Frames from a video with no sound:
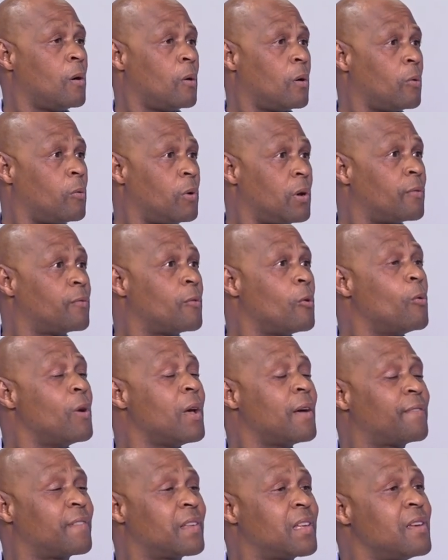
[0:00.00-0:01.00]

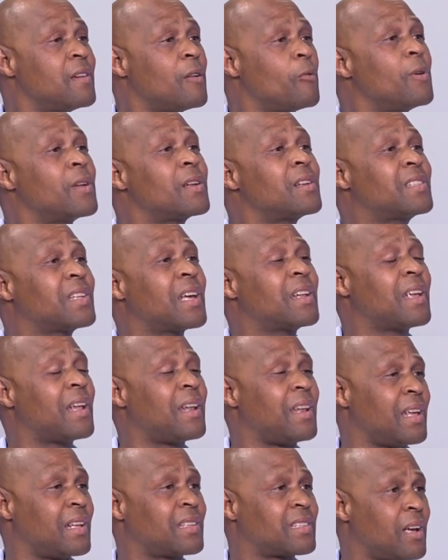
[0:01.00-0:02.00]
we've written a
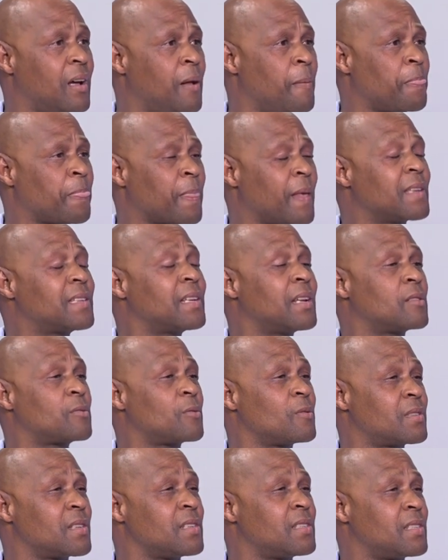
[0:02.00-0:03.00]
letter as an
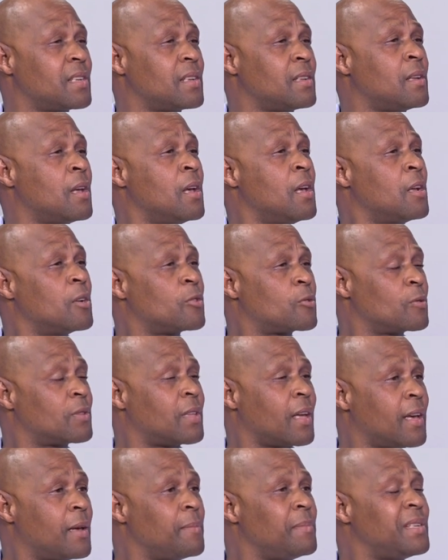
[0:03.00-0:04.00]
association to
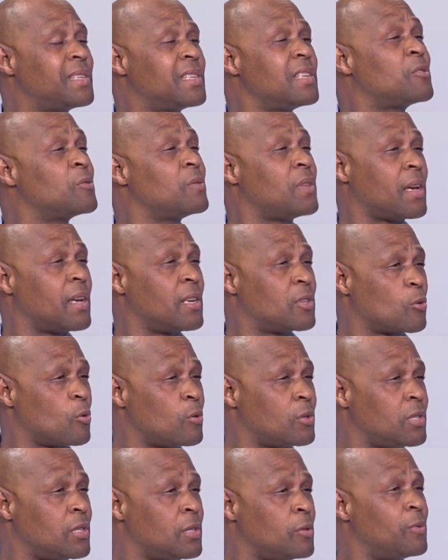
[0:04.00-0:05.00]
the MEC, to the
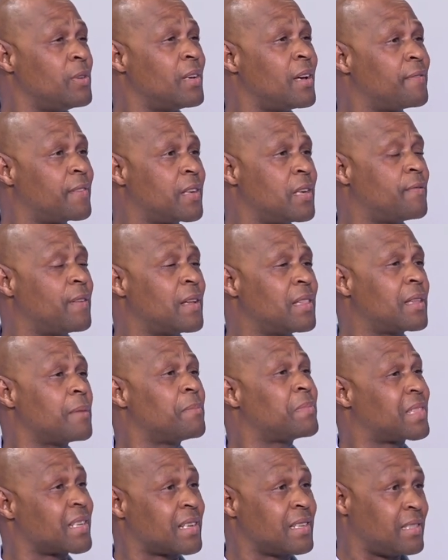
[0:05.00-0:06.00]
HOD. We have given
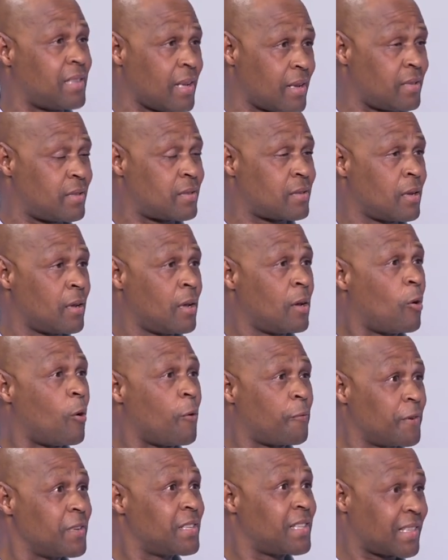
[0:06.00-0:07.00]
them 3 days,
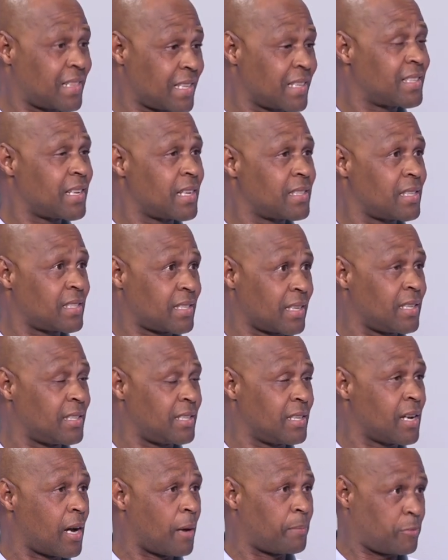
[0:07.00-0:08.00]
of which the 3 days is
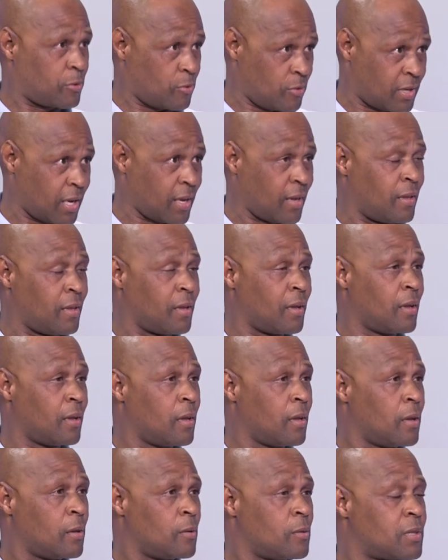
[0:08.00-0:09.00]
ending up today,
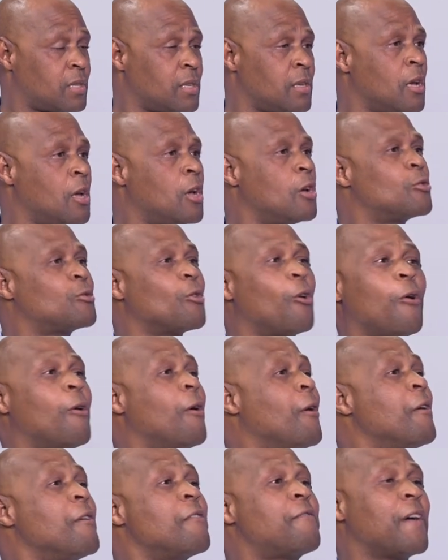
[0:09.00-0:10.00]
you see.
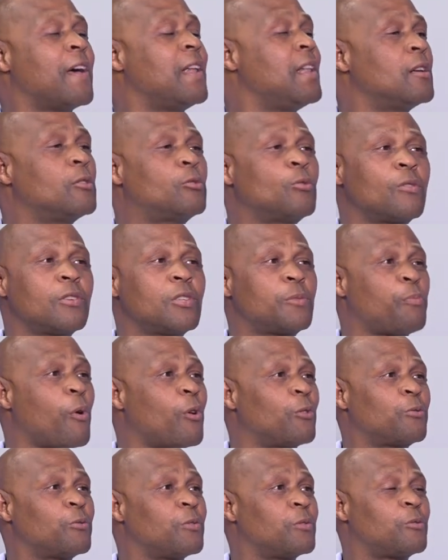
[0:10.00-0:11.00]
So failing to
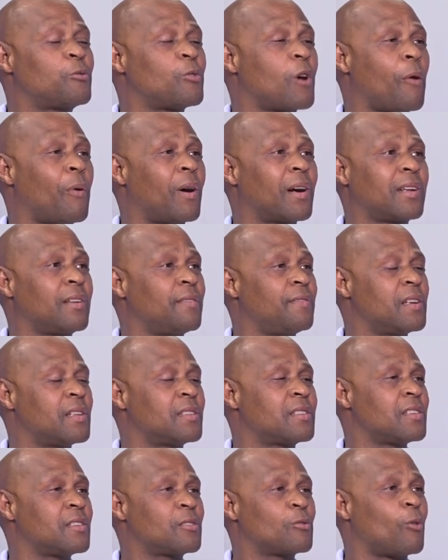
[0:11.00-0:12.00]
respond to our
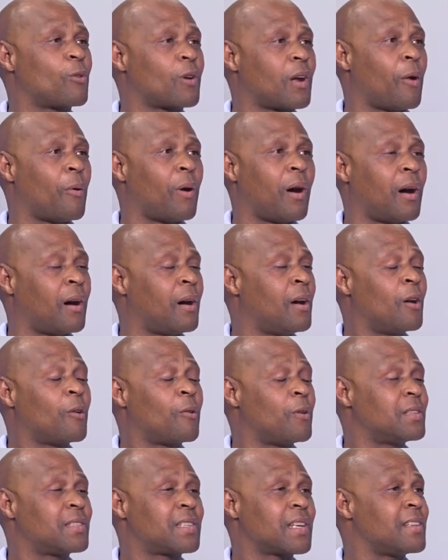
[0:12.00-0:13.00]
grievances or our
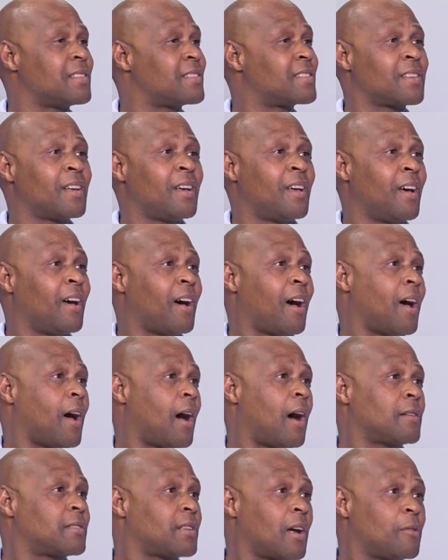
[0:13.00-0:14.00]
concerns,
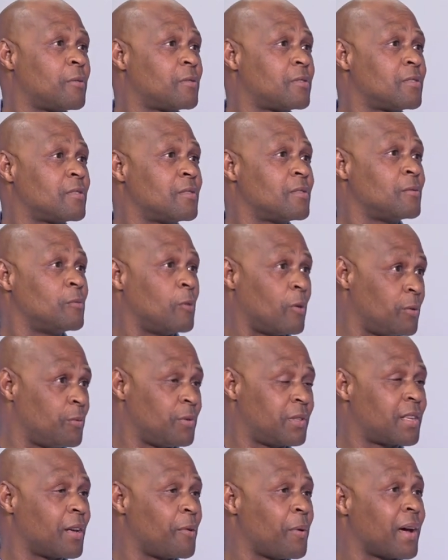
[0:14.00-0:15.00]
I doubt when we
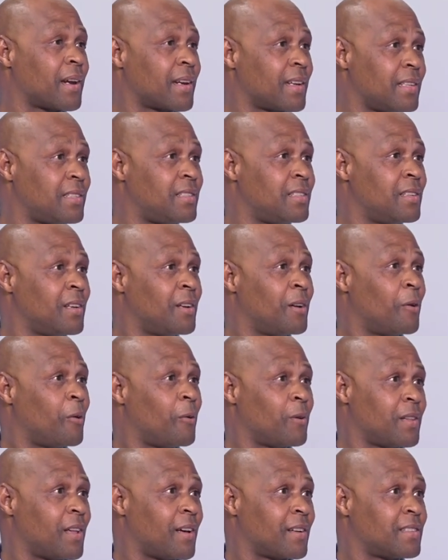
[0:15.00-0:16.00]
say we are ready
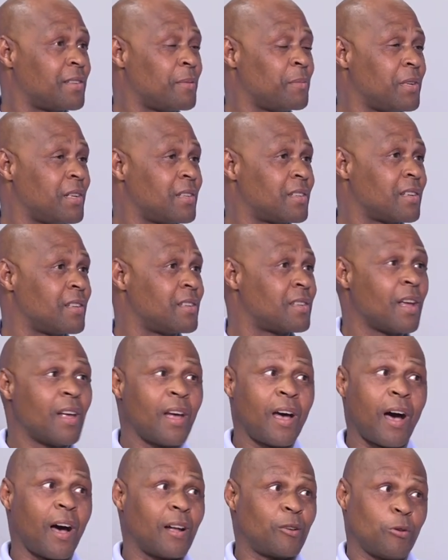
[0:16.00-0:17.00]
on the examinations.
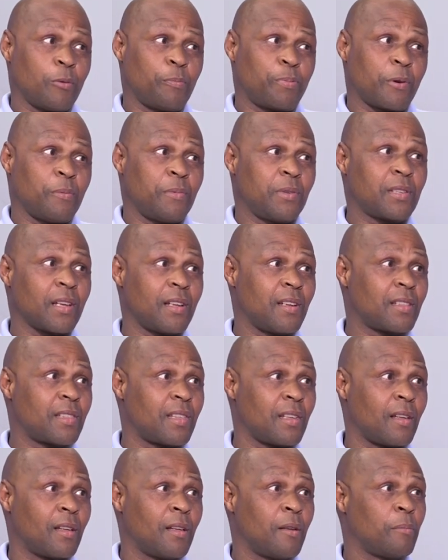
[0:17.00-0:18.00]
I don't promise
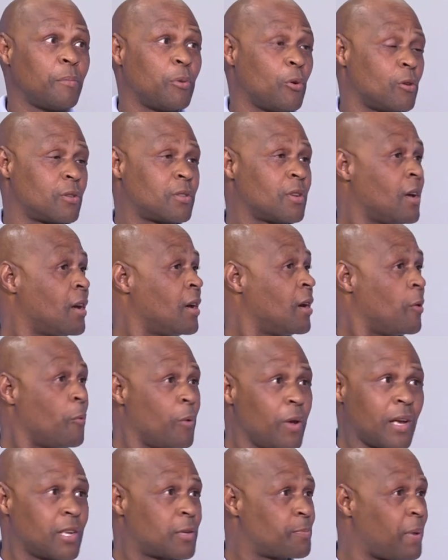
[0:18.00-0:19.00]
anything because
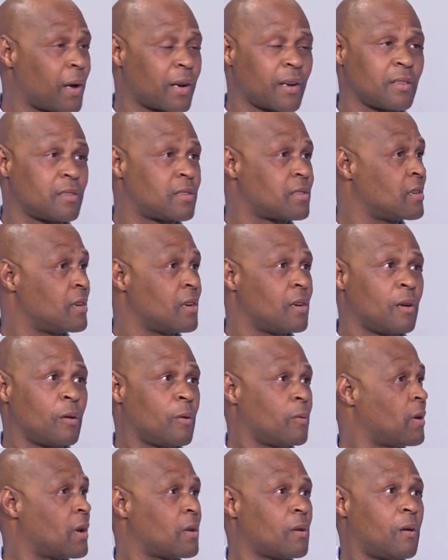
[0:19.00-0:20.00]
we as parents, we are no